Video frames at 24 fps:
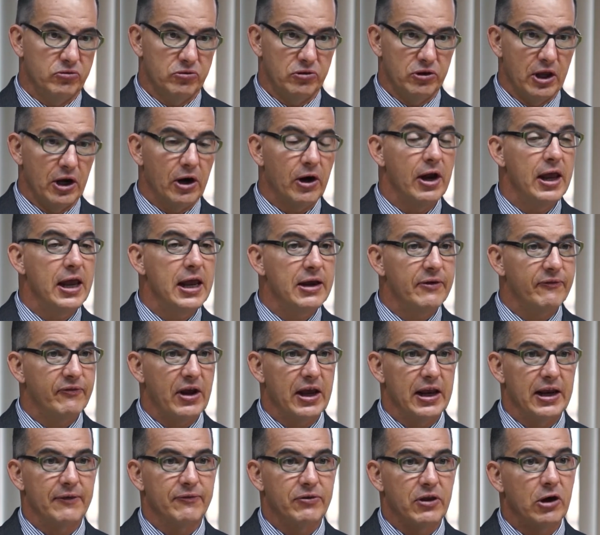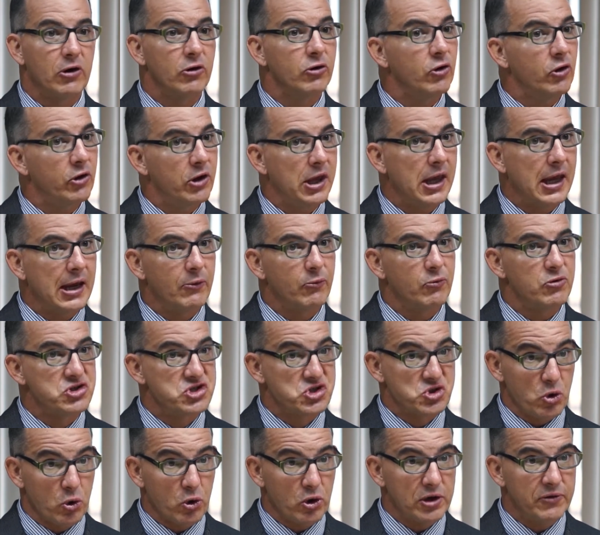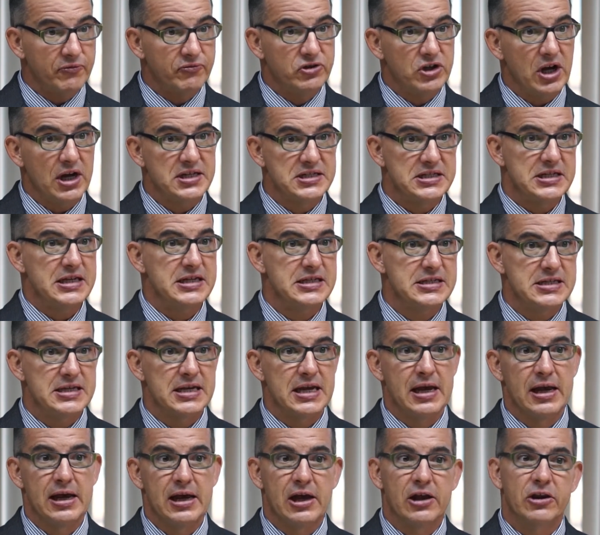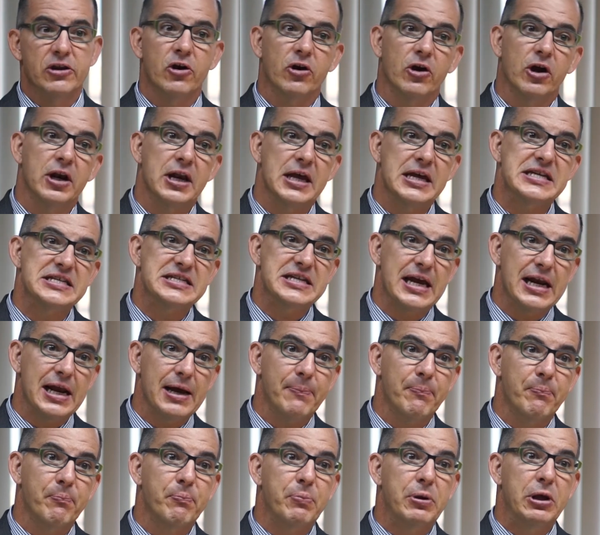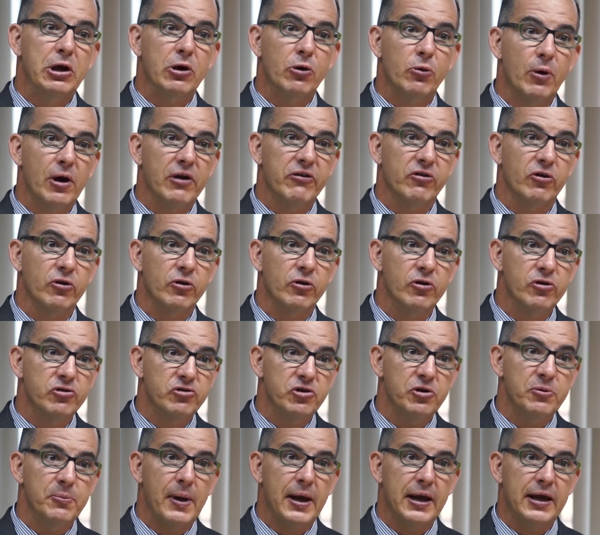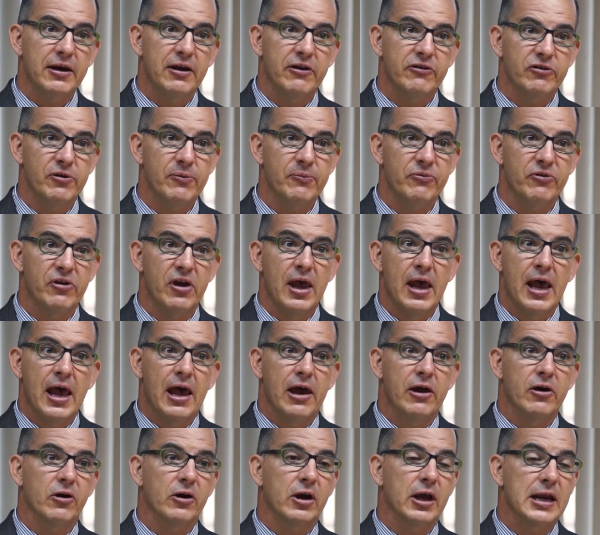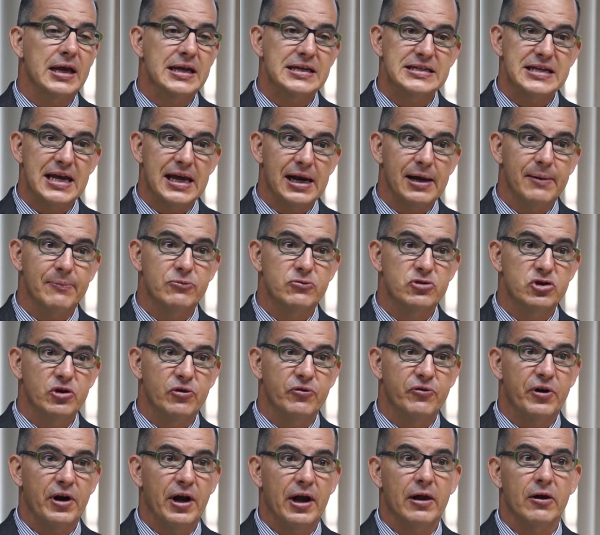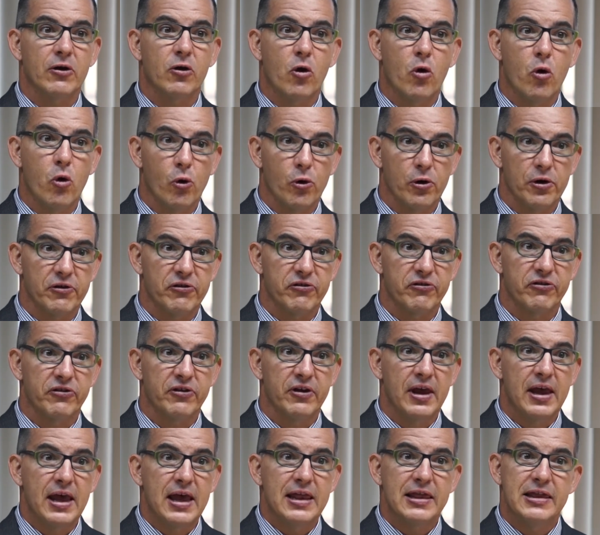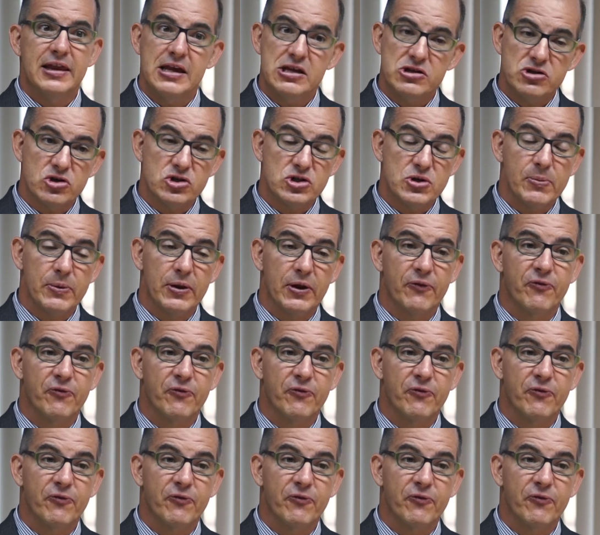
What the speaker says: They're innovative. They're looking at restorative justice. They're going to set up peer resolution mechanisms, and are going to set up juvenile courts. These are some of the